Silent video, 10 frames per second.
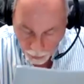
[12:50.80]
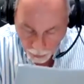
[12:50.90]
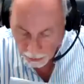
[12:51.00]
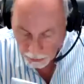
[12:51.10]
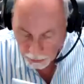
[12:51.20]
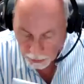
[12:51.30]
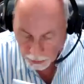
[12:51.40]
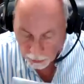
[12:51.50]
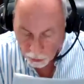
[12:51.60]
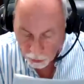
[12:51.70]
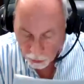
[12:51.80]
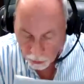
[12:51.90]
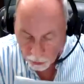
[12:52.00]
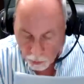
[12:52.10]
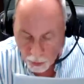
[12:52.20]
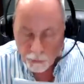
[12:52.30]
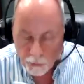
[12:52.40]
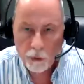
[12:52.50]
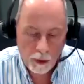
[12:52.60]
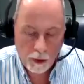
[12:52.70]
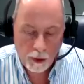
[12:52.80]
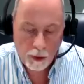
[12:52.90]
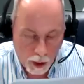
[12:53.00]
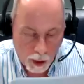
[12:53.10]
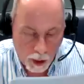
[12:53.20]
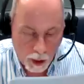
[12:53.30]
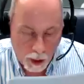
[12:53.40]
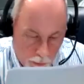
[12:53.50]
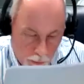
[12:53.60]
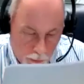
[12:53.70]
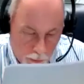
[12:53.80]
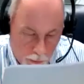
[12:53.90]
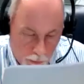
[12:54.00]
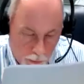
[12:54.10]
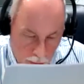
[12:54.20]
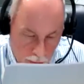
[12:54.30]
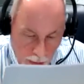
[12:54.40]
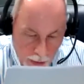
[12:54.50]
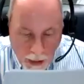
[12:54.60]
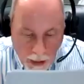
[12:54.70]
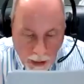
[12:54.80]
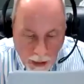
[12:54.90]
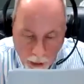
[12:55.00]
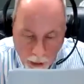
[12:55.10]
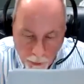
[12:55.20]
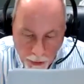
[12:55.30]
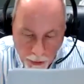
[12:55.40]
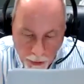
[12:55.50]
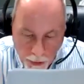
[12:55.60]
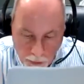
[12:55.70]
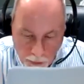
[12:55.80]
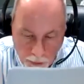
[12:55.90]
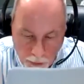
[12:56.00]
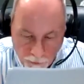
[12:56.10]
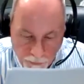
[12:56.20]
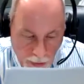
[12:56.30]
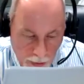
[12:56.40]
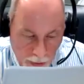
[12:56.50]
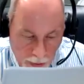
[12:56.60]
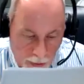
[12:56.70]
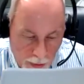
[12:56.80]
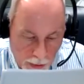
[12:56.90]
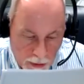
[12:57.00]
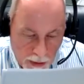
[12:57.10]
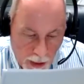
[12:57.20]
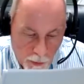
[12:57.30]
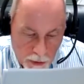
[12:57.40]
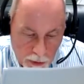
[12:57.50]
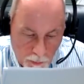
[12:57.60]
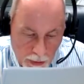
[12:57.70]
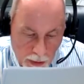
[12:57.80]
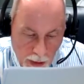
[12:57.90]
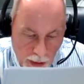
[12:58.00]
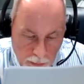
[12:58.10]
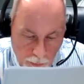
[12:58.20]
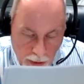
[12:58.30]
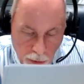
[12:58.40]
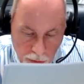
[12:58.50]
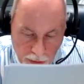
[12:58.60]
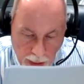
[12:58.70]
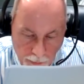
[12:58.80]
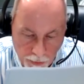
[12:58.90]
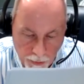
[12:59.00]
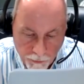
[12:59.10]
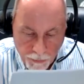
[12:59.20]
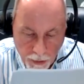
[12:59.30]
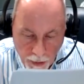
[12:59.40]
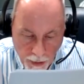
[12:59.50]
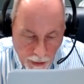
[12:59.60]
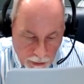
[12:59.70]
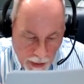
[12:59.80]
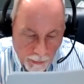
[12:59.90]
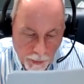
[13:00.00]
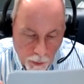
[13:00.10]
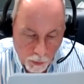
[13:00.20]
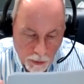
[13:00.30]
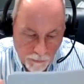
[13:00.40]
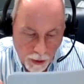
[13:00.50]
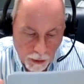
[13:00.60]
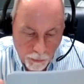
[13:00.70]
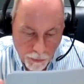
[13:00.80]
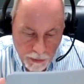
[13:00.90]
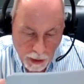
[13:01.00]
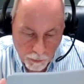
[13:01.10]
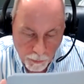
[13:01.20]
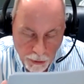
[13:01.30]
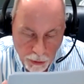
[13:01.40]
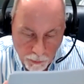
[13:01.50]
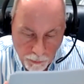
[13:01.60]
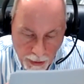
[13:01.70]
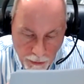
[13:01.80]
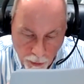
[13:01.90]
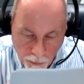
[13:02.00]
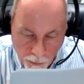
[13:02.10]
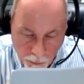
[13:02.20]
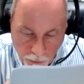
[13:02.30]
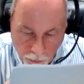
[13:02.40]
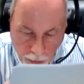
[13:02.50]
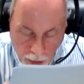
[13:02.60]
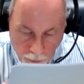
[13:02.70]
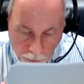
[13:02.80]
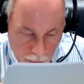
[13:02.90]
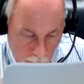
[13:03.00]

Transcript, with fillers: John 19, 31 through 33 talks about this. Now it was a day of preparation, and the next day was to be a special Sabbath, a Sabbath which followed the celebration of Passover the